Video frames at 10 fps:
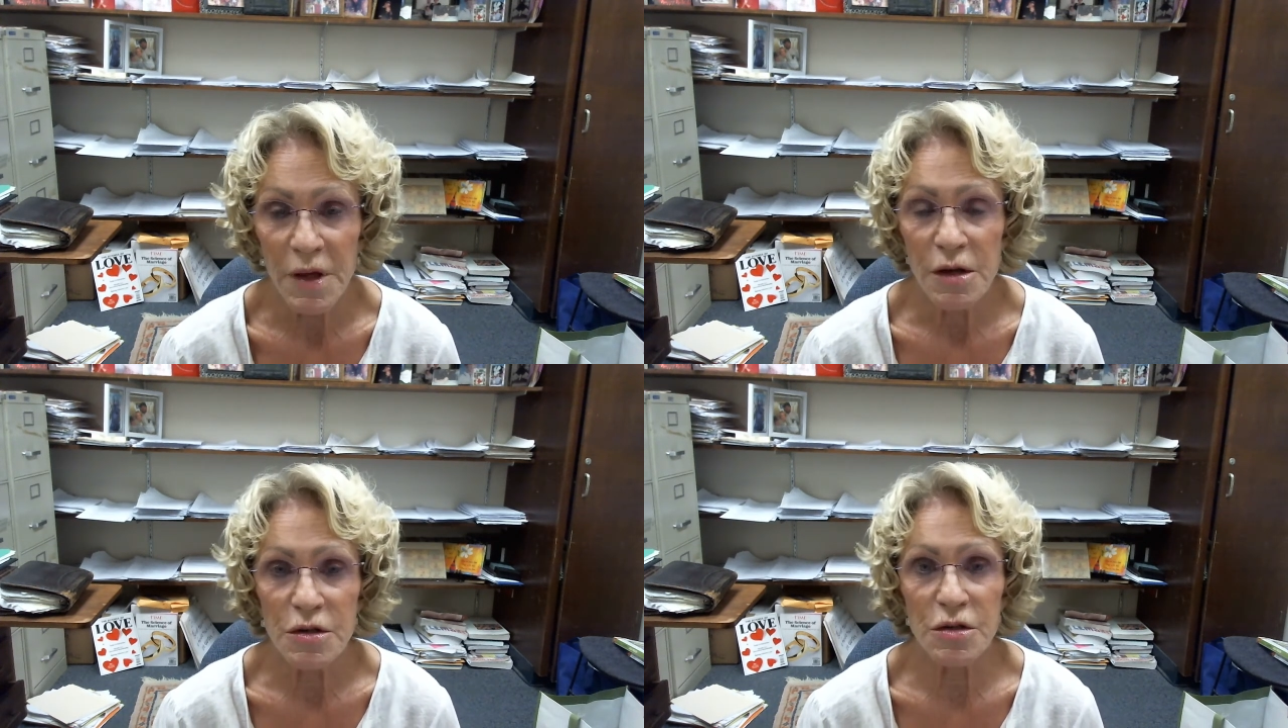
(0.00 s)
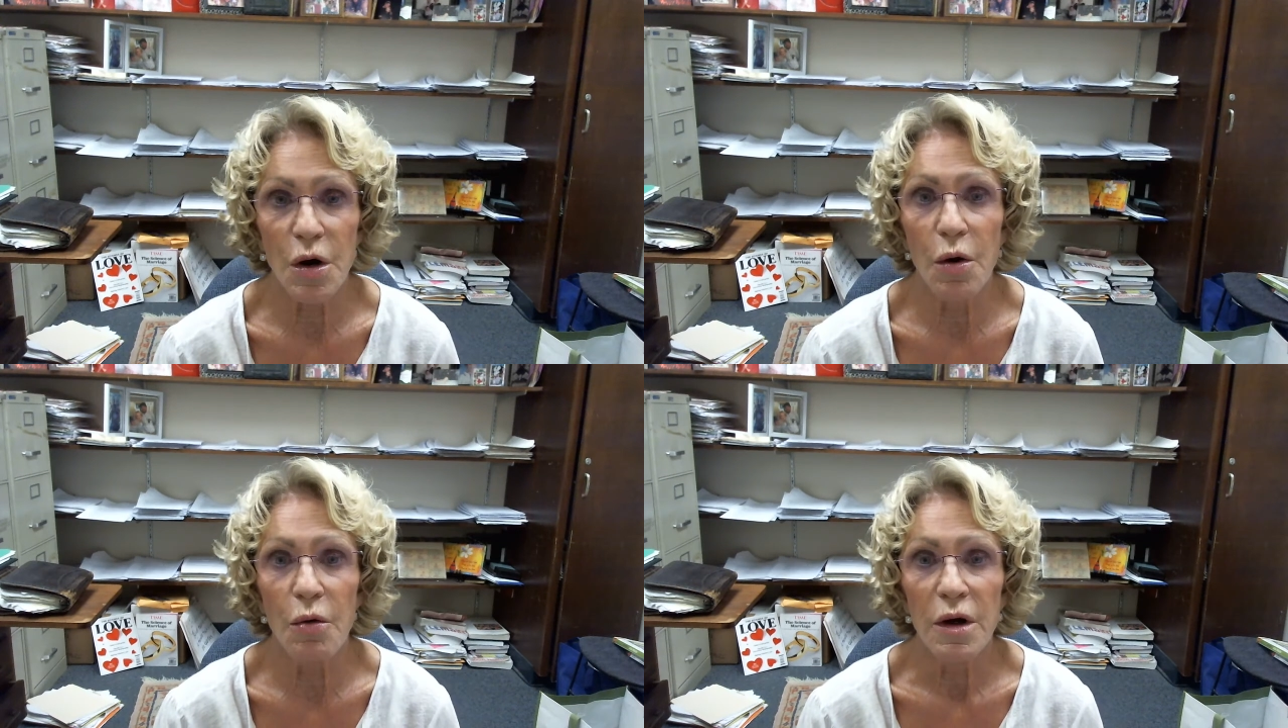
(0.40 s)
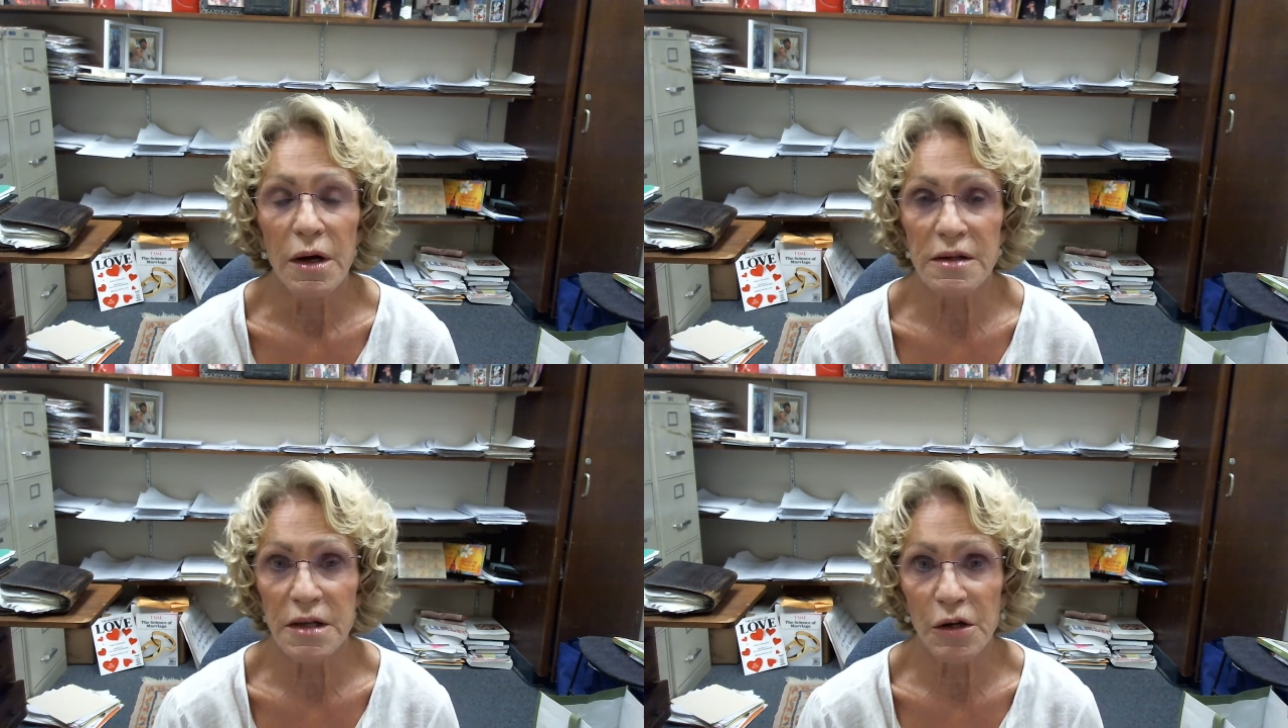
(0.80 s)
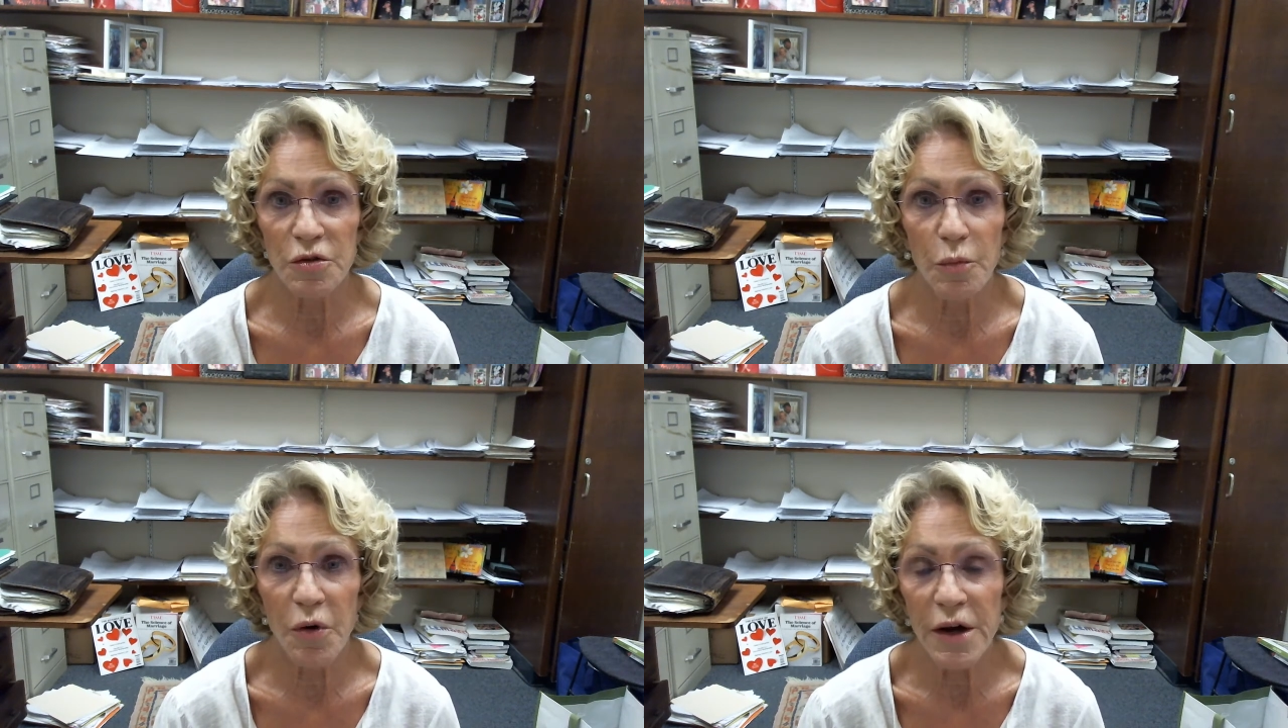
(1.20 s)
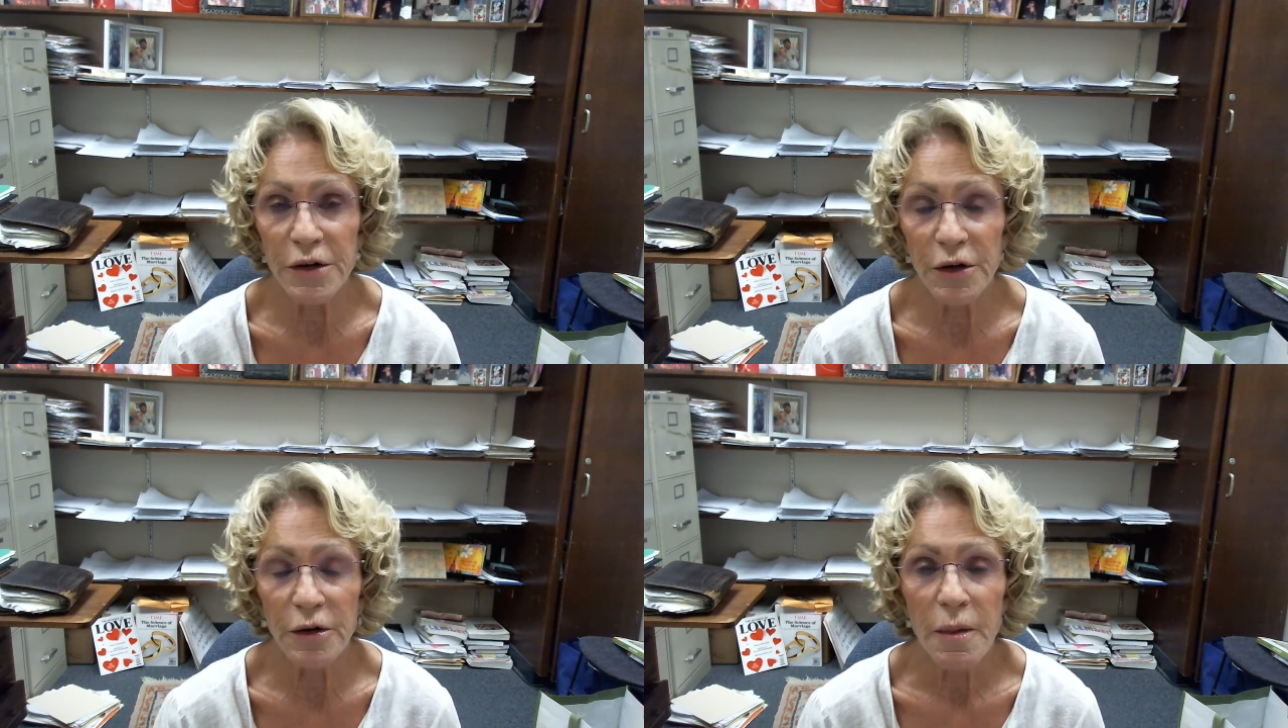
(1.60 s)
So, a sexual predator